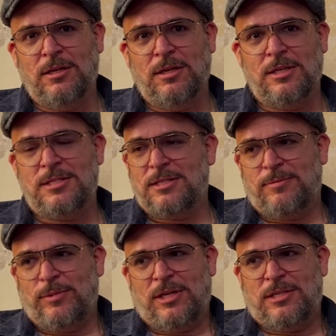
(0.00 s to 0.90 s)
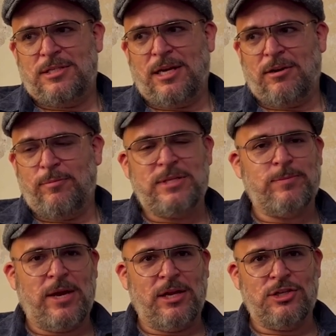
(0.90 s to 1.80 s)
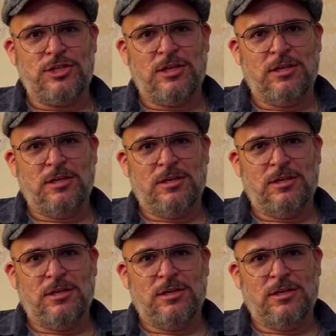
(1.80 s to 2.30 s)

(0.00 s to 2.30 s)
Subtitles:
it's because they are mismanaged.